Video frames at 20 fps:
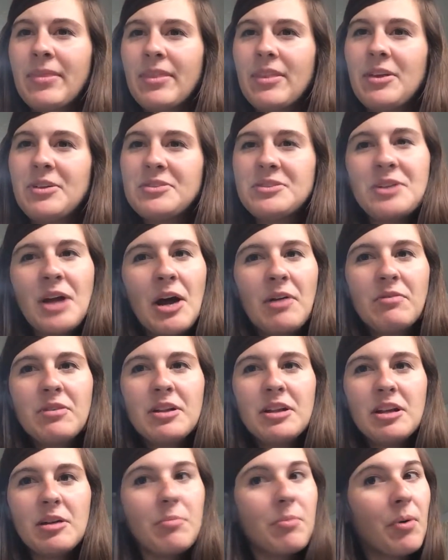There's not
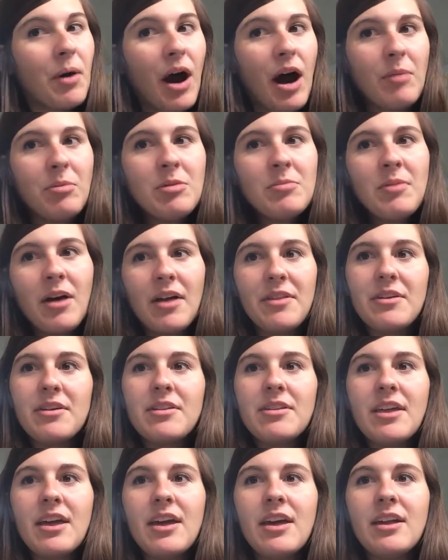really a problem
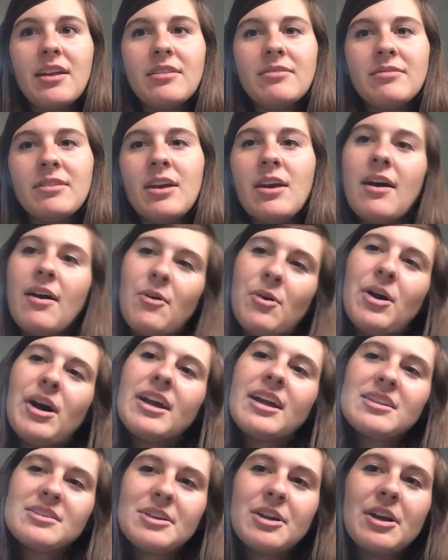other than, well,
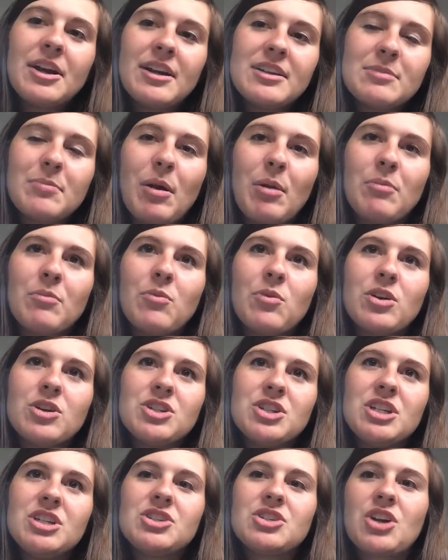I guess there is a problem where
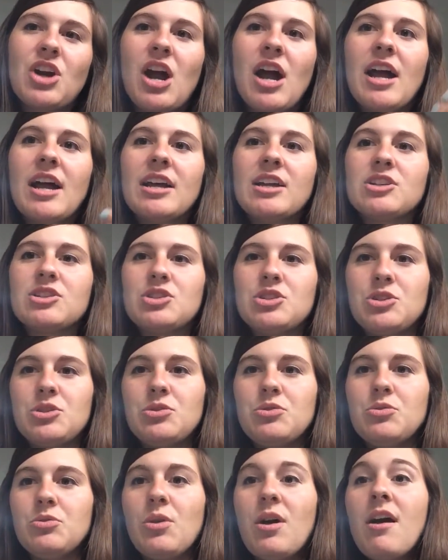she's trying
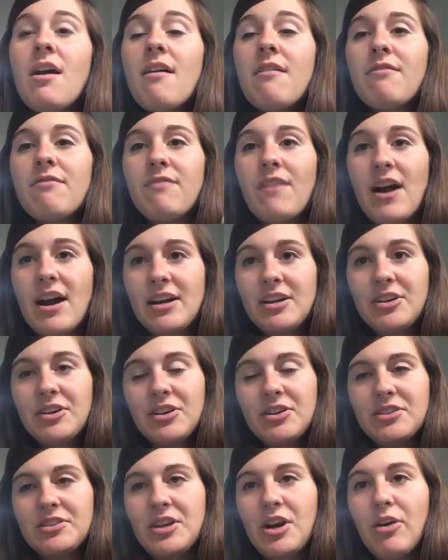to find
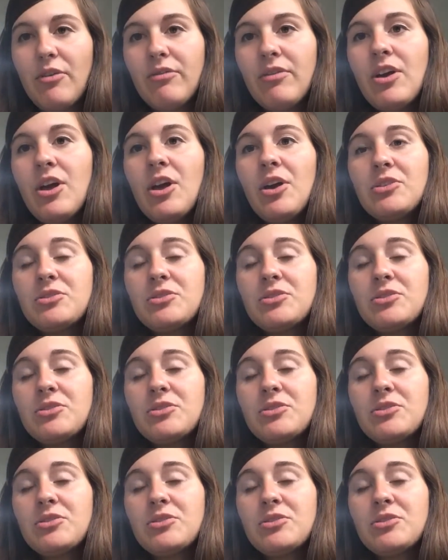herself.